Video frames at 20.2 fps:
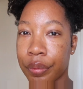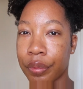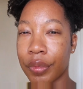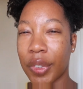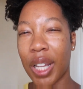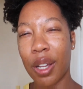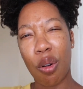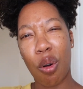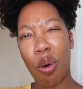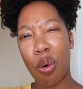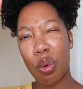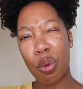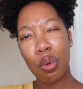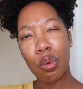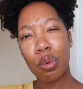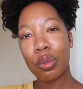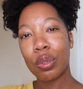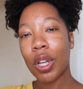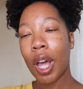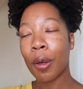like
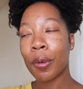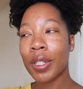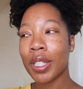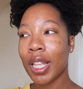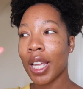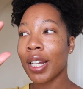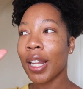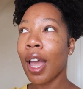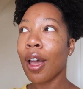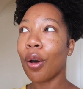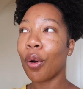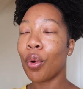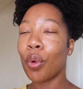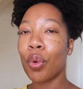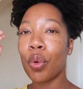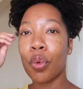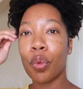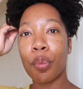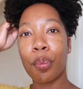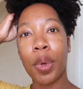old, I would say. Not
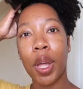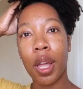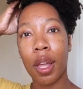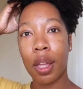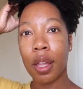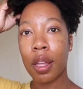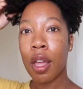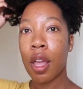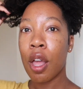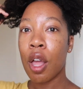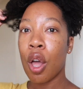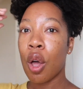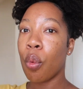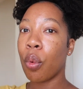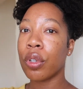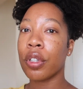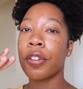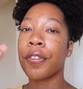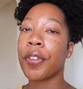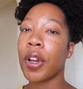old, but
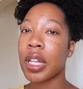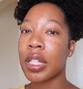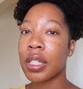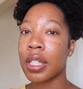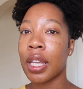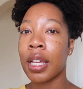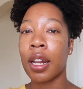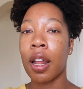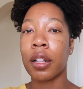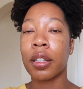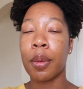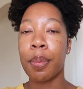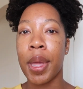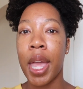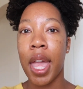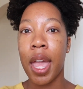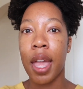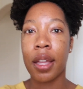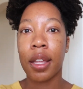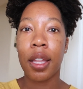when you first take it out the
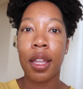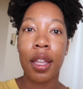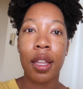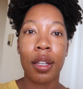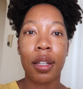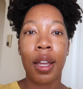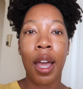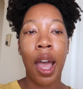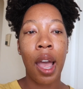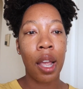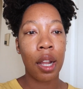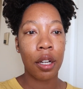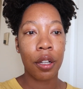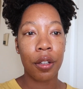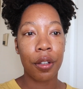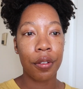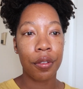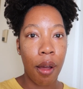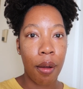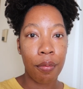pack, it kind
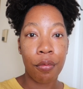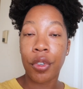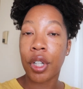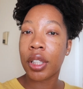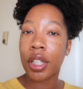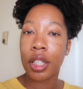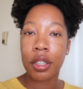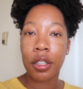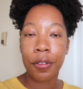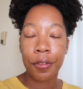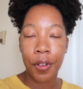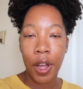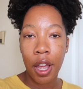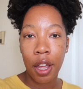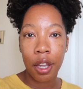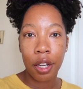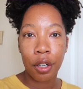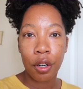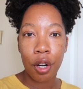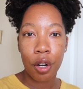of really
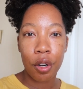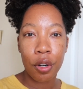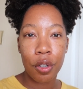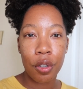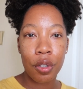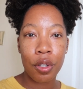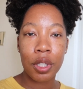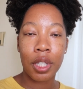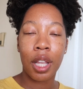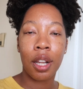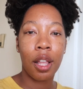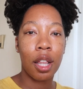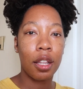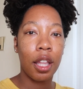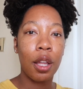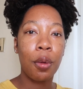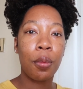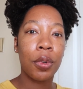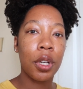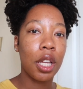defined curls, and I
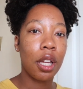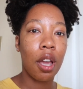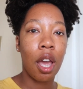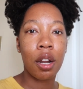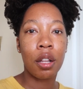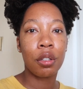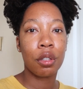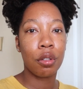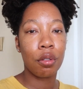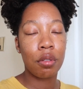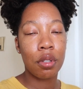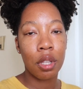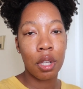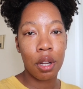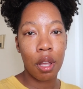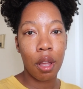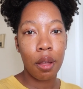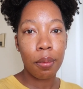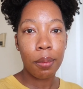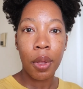like when they kind of loosen
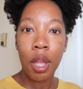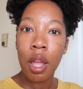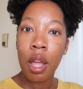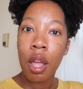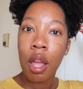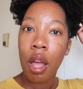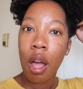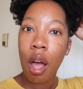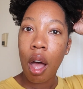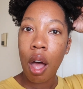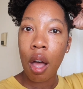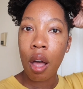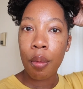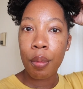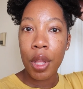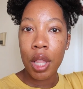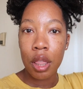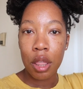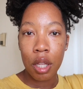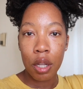up
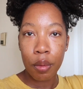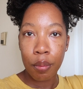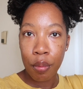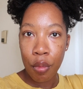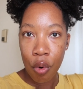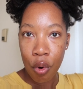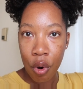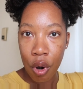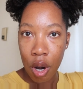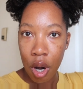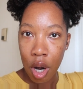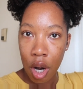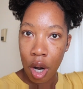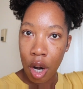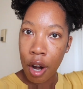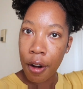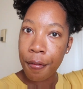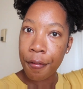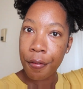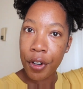and look
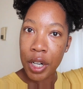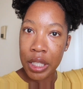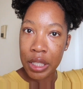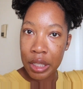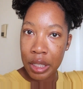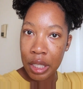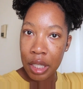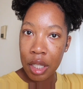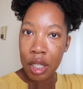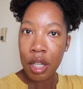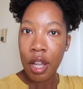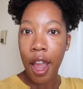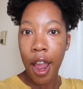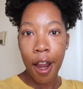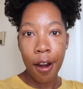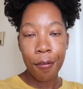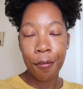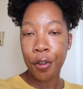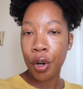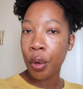more frizzy,
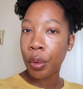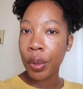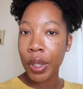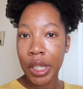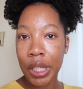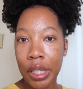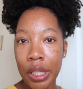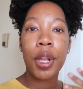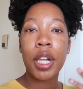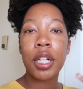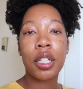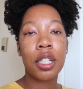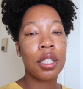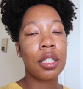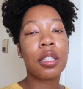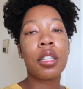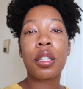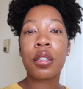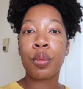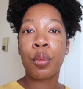afro-y. It just
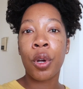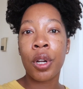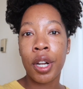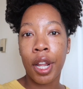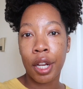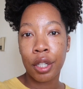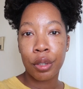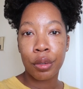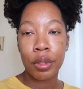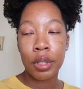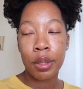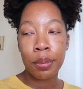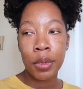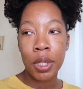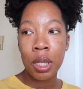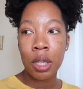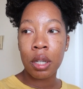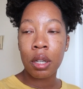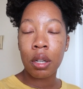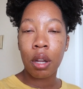looks more natural to
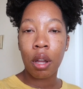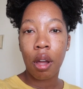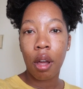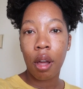me.